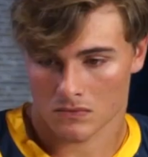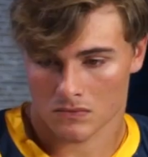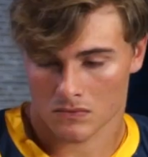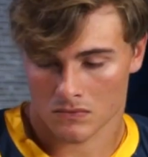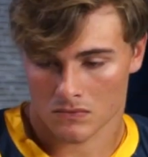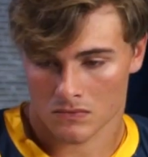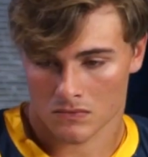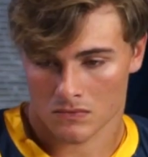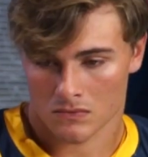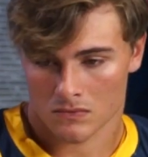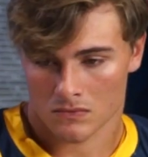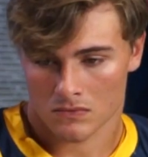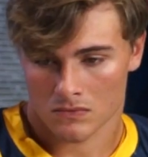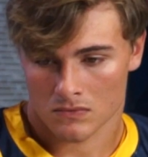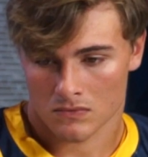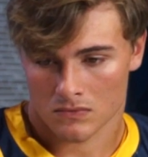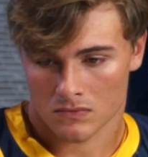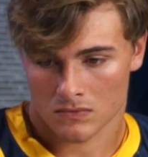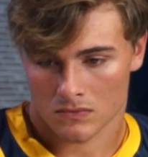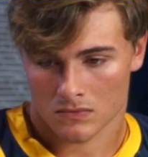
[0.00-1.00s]

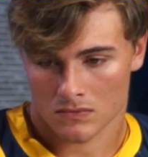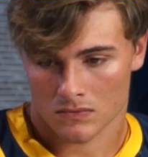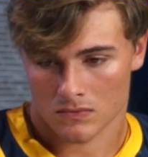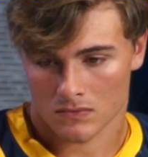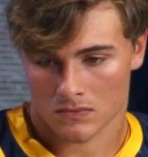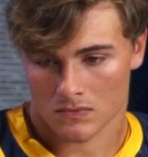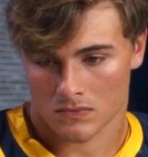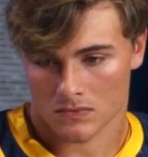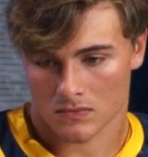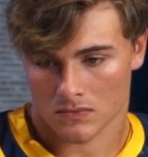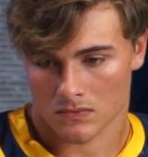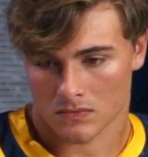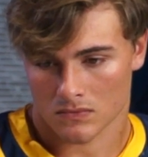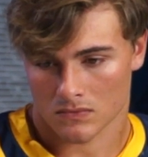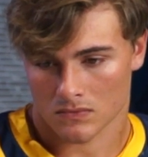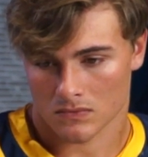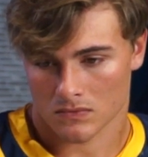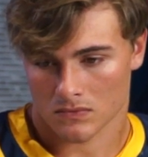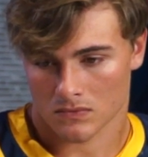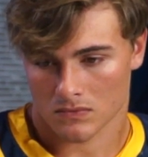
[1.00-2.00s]

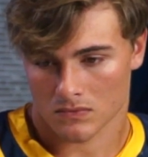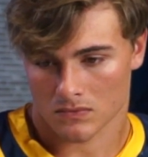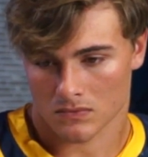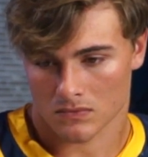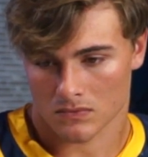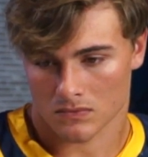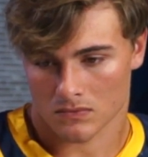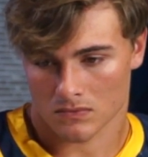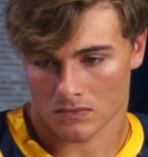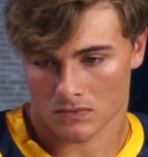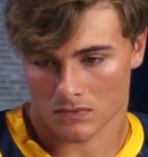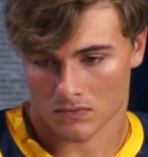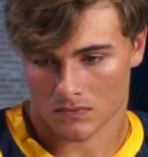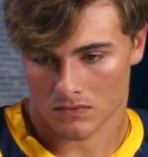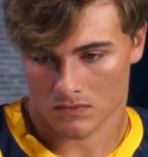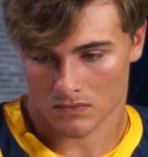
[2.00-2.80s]
(silent)